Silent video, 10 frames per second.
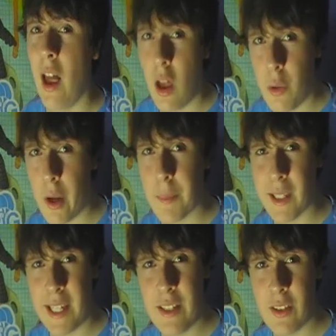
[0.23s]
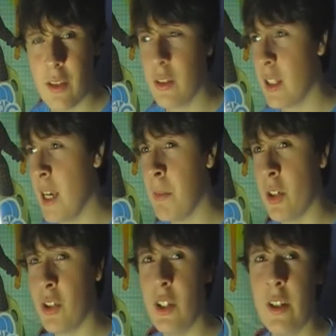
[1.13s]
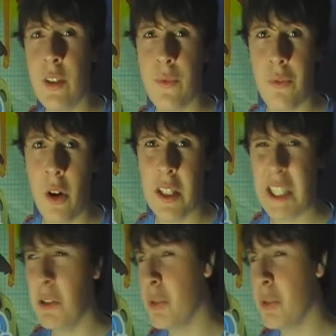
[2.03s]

Hello, I'm Keaton. Keep my shears Friday